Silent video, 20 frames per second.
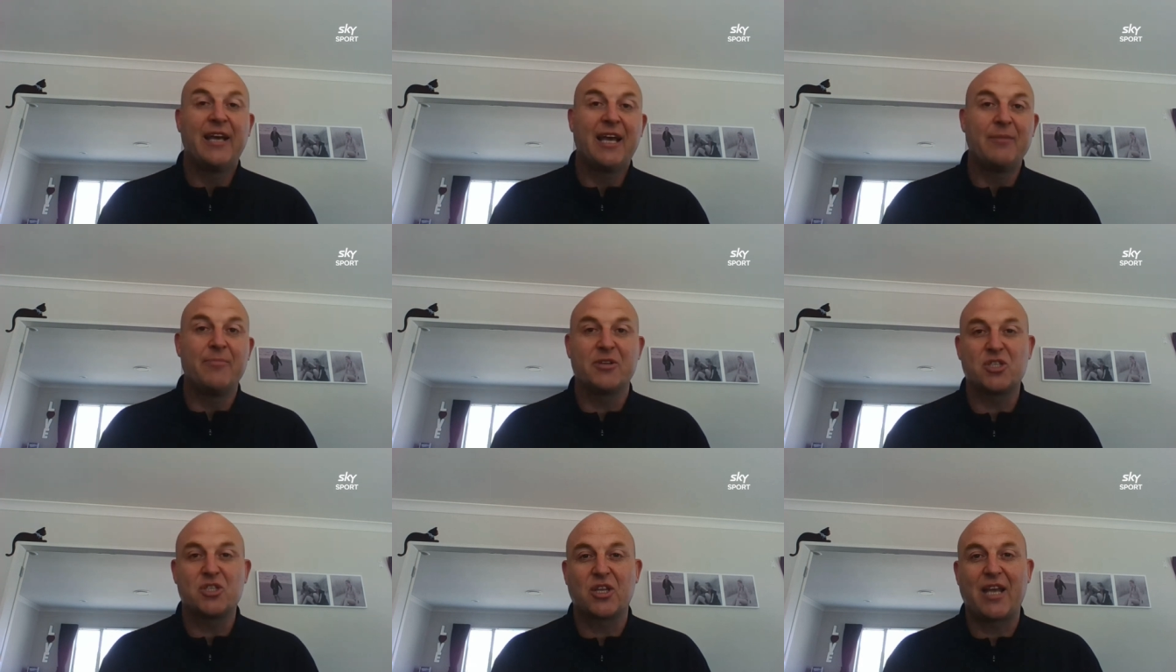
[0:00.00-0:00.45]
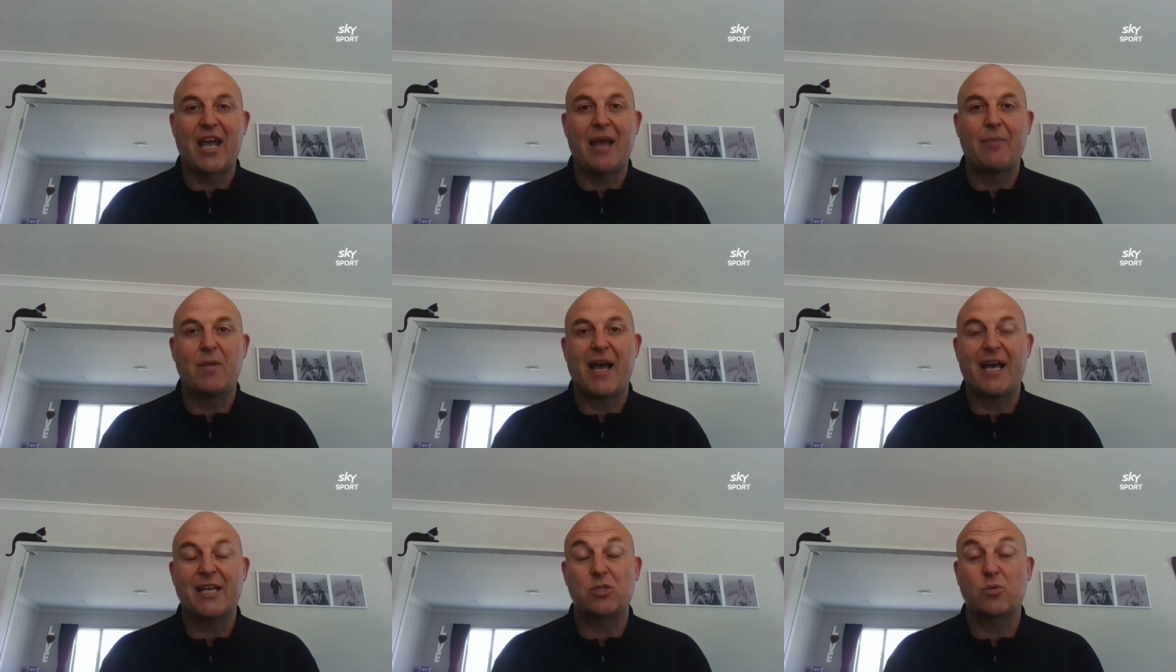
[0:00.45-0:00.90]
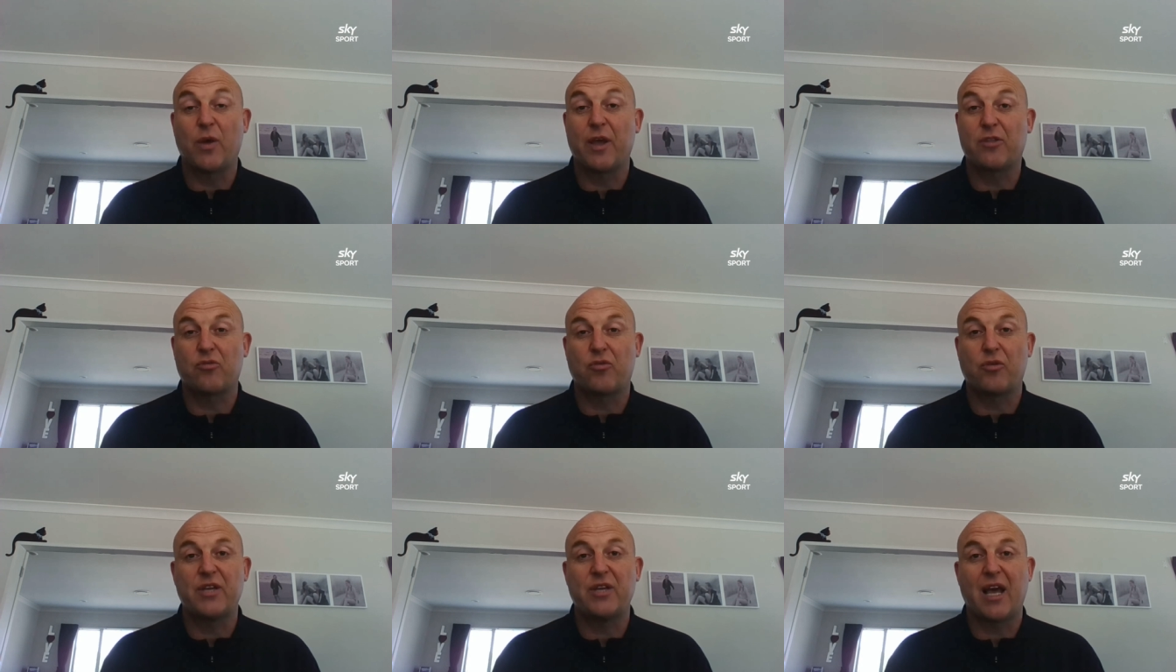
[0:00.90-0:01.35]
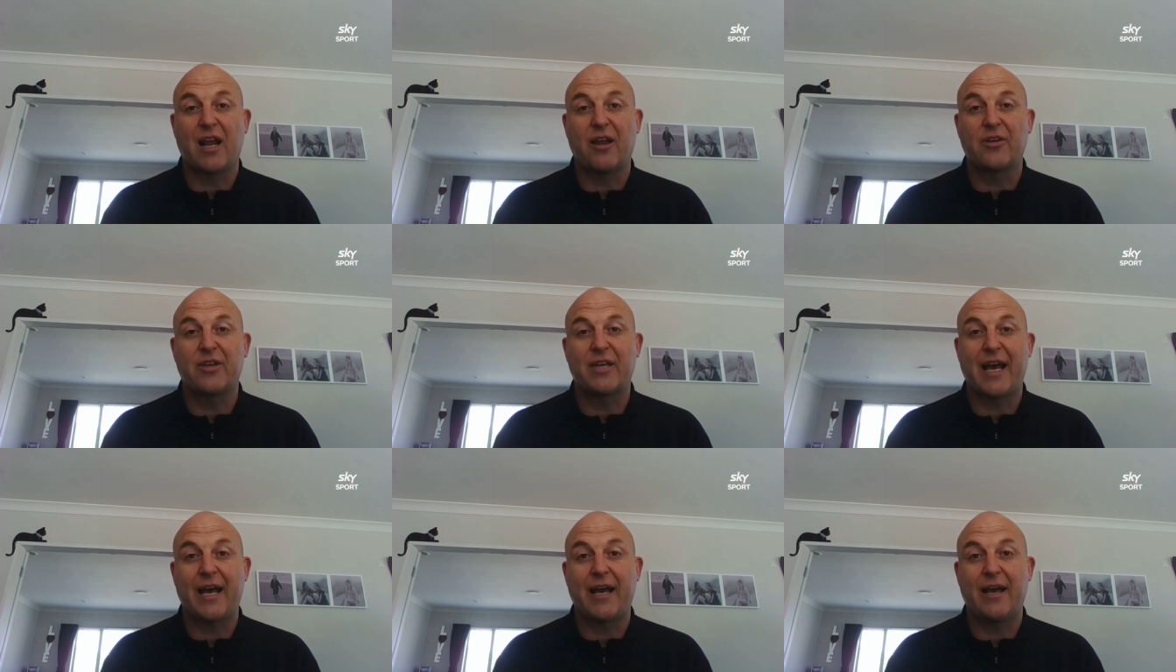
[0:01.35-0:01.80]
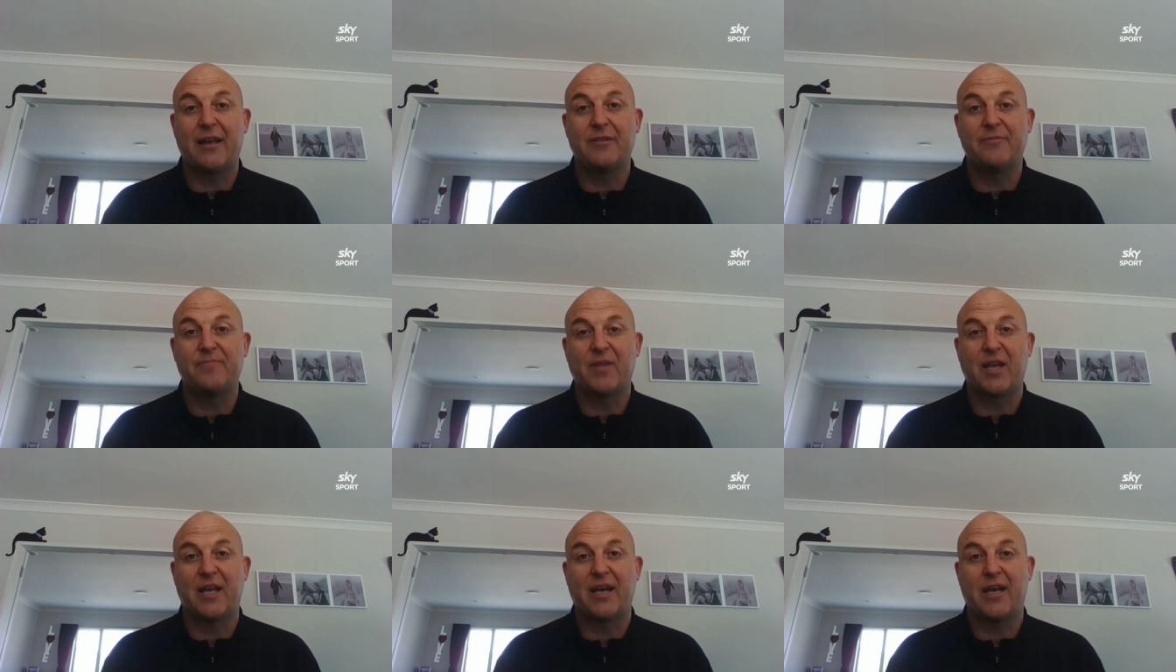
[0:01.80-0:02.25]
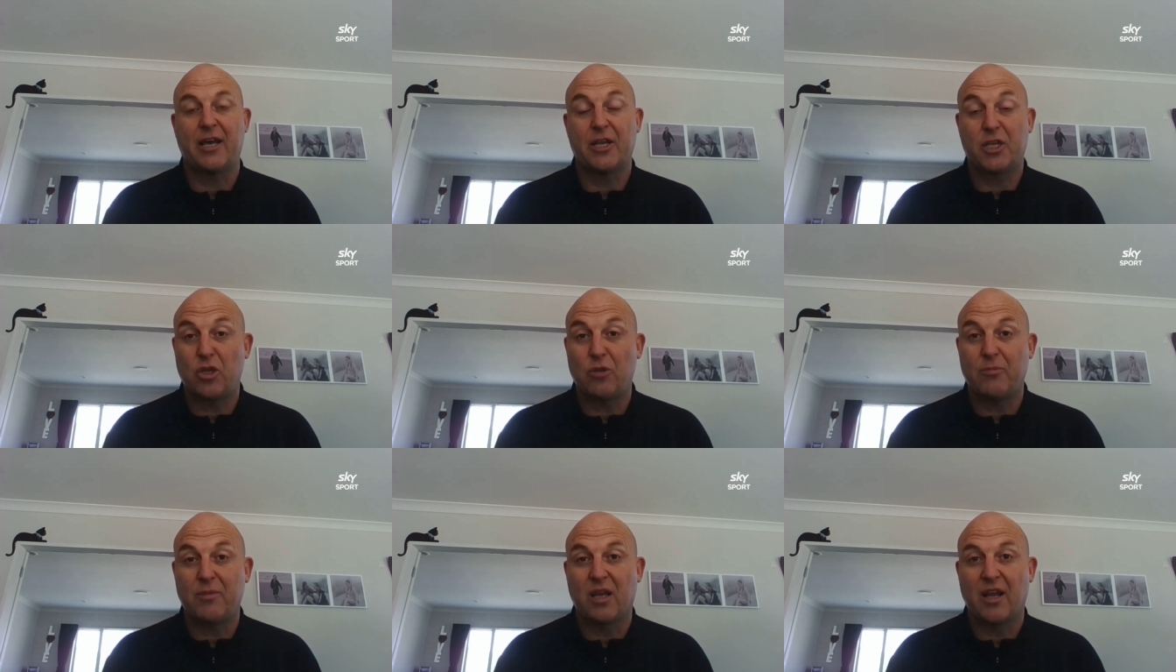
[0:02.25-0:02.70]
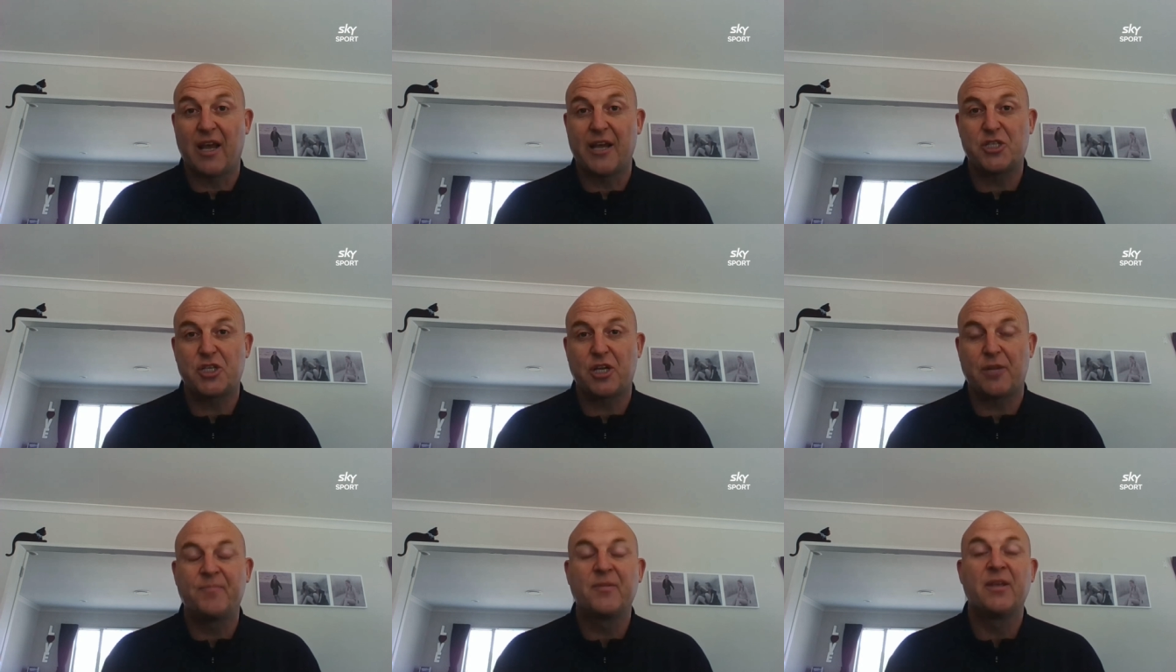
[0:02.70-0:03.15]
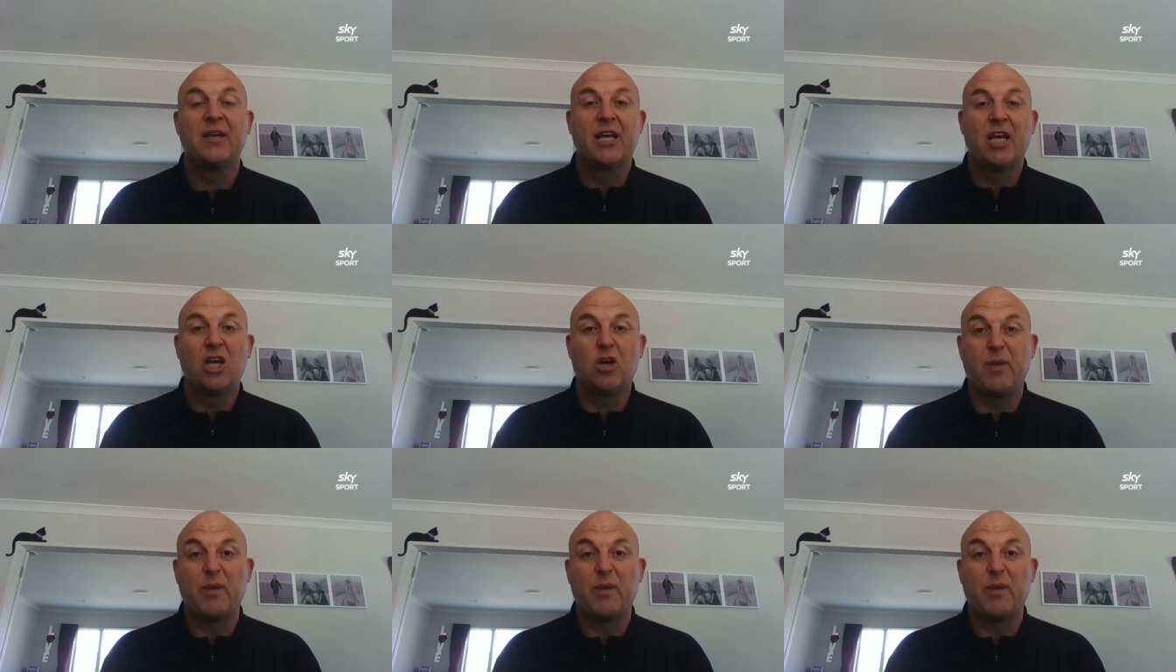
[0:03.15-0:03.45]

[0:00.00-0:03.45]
He missed the game last week through yellow card uh, accumulation.